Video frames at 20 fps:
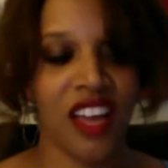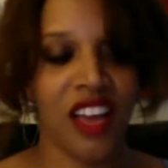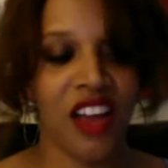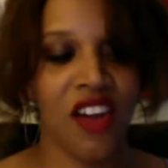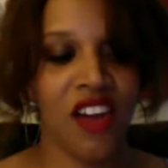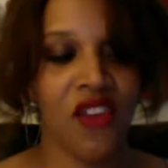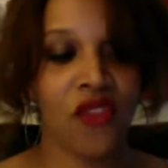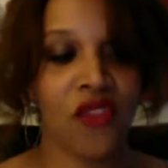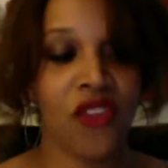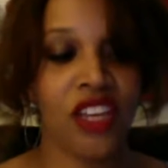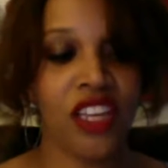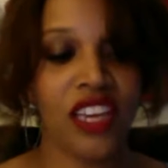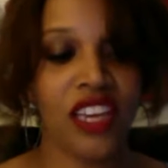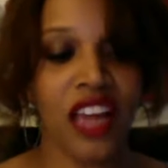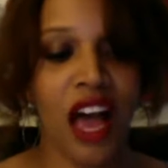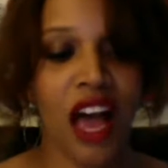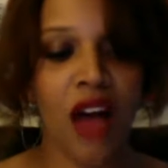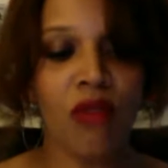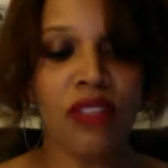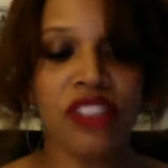Really,
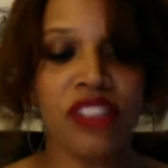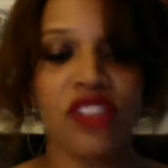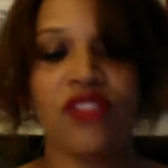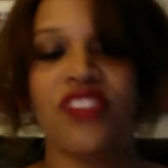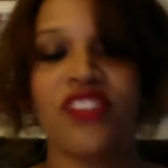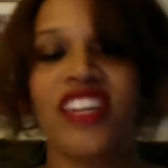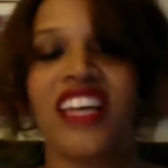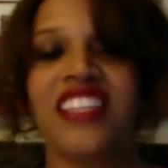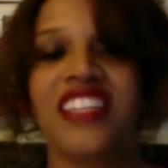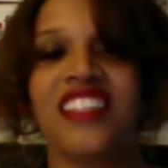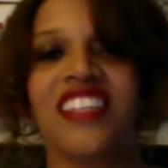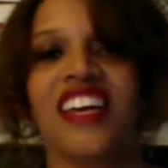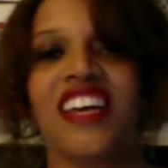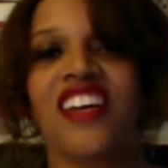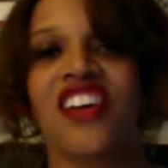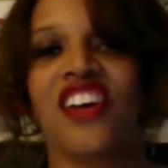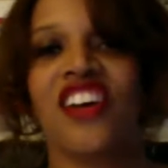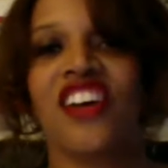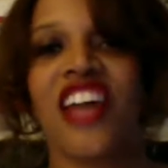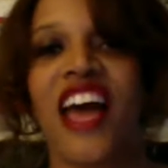I was so dead set
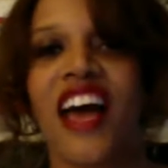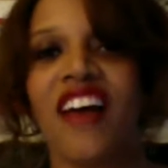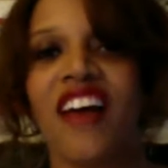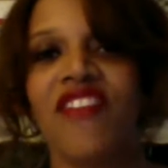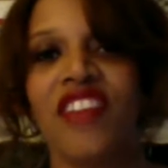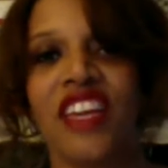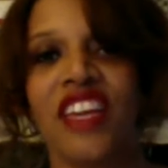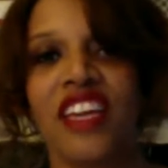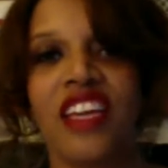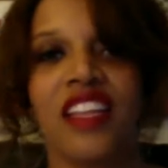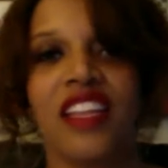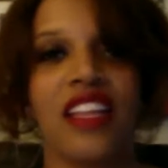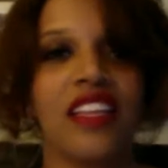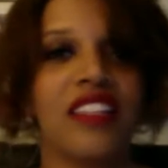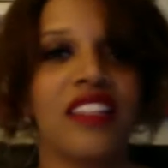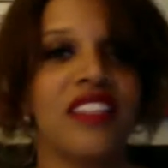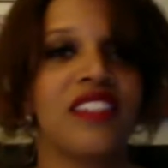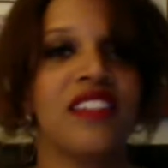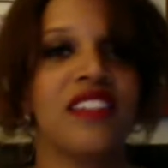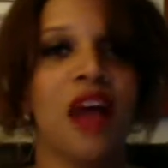on having like
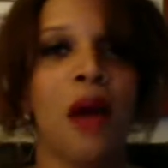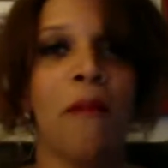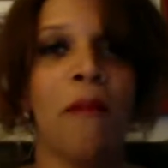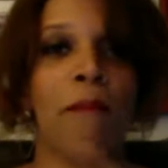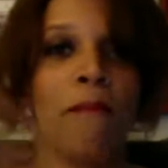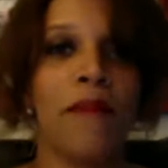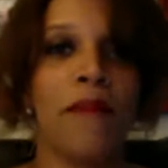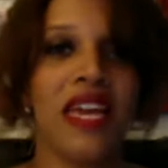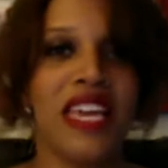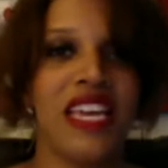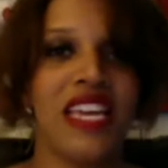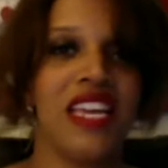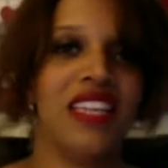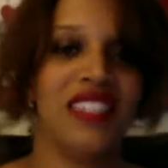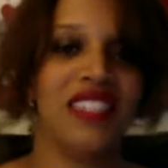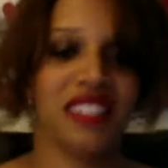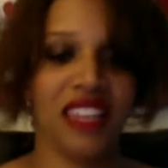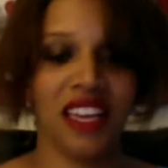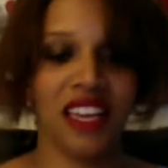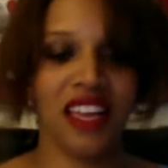this
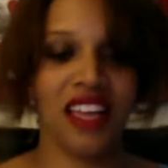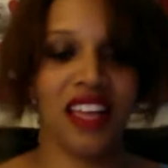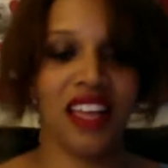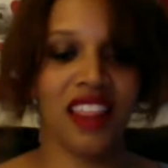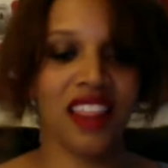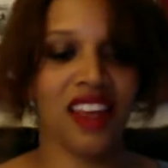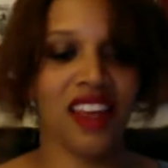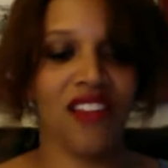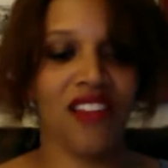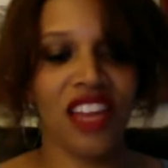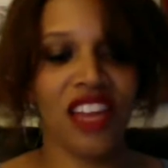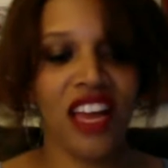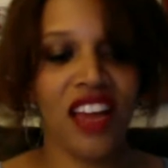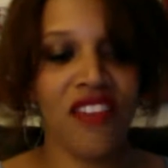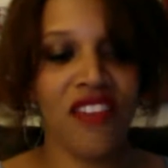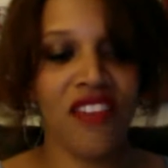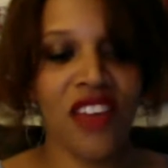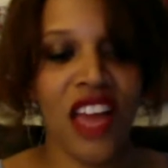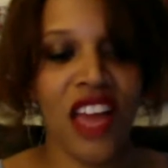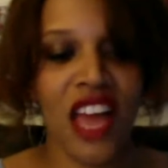amazing love life